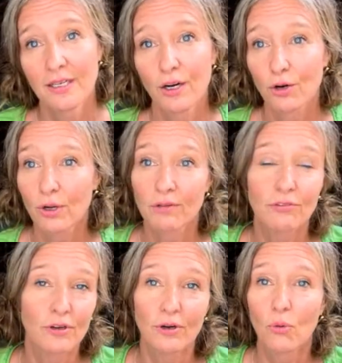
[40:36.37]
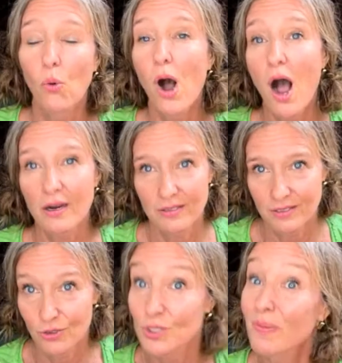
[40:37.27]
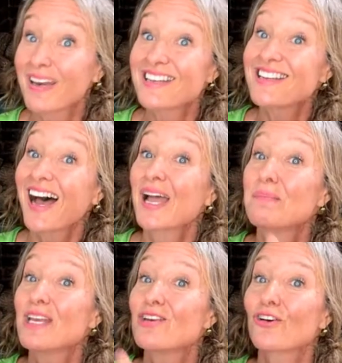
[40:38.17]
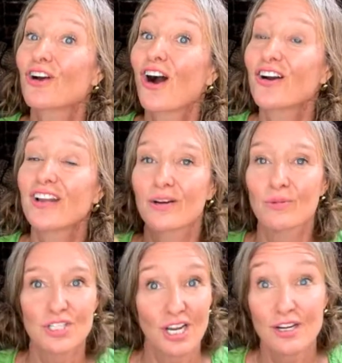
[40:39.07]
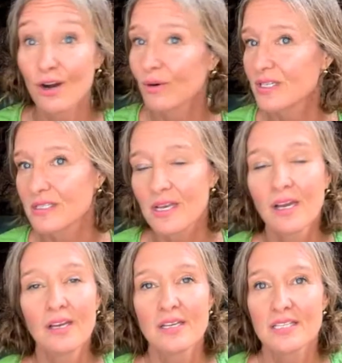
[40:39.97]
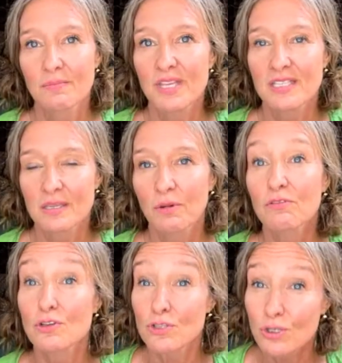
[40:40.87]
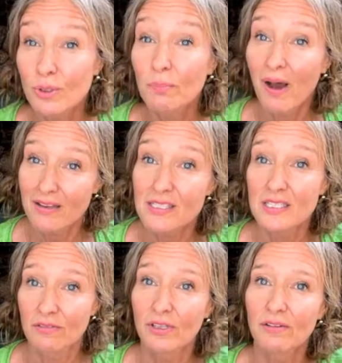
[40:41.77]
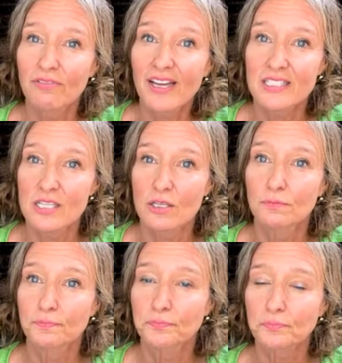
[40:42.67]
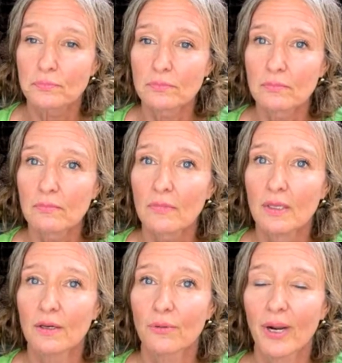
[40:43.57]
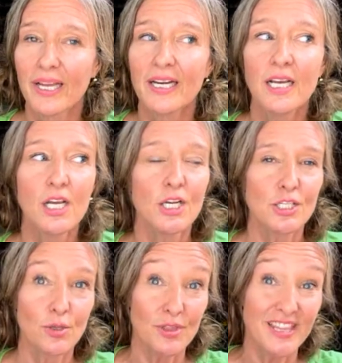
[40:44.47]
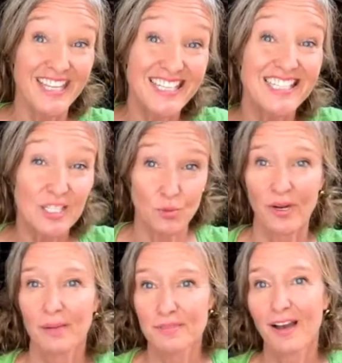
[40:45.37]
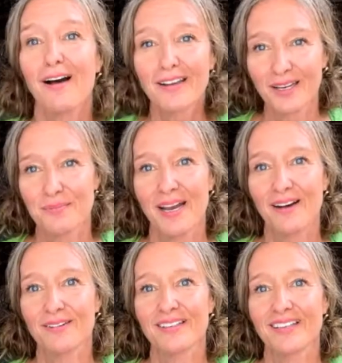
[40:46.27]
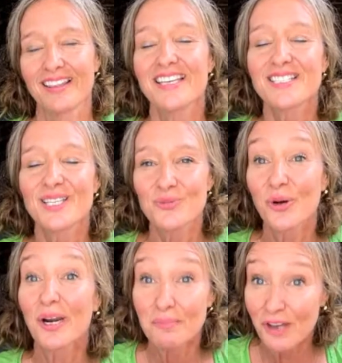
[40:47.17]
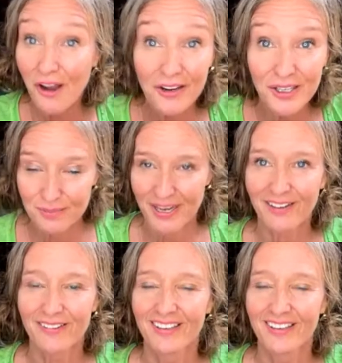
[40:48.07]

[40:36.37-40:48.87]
or going for walks, or spending time in your garden, which I know is something some of you do and positively affects you, right? So this is what I'm talking about. This is what I'm talking about,